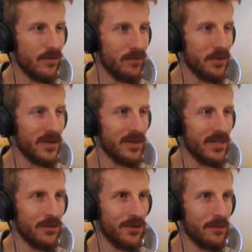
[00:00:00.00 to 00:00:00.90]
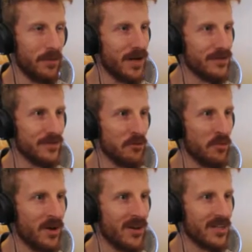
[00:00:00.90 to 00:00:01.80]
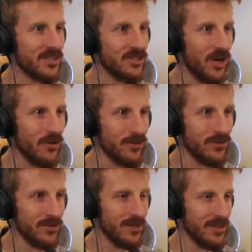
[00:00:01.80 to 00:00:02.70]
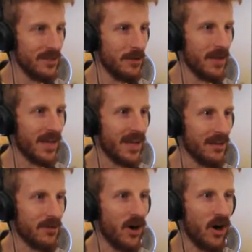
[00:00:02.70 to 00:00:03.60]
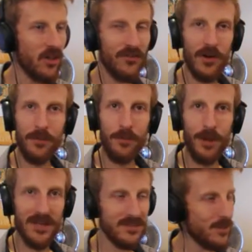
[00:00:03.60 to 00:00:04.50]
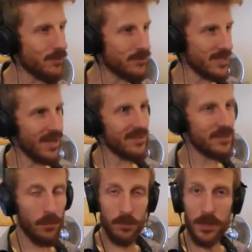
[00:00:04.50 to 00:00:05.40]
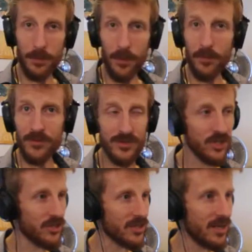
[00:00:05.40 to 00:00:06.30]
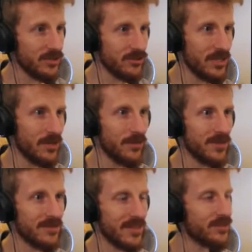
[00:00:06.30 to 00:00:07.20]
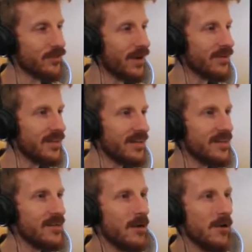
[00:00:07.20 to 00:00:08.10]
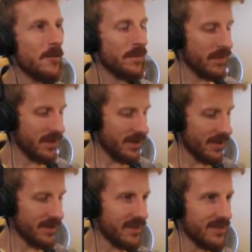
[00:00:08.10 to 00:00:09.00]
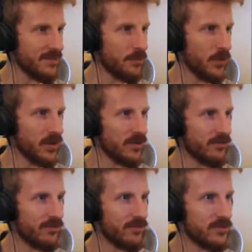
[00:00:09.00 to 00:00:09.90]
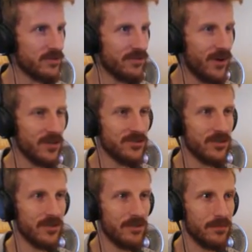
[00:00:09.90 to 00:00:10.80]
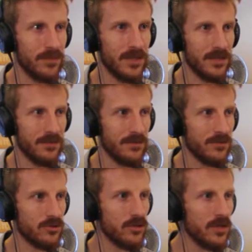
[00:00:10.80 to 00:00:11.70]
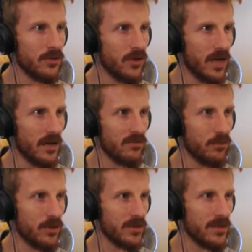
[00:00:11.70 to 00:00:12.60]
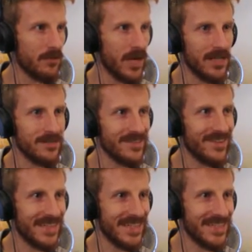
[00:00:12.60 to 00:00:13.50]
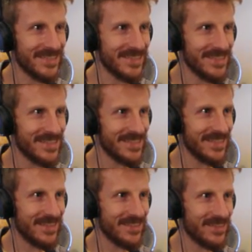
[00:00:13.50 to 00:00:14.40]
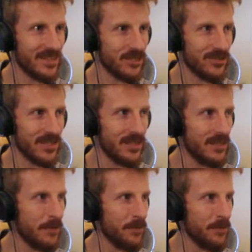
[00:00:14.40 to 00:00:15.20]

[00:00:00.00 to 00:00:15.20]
but we, you know, we're the butt of some American jokes. And all of our best and most talented people move to your country. Nobody sticks around here. I think it's important to, to foster the, you know, truly creative, brilliant minds that exist in this country.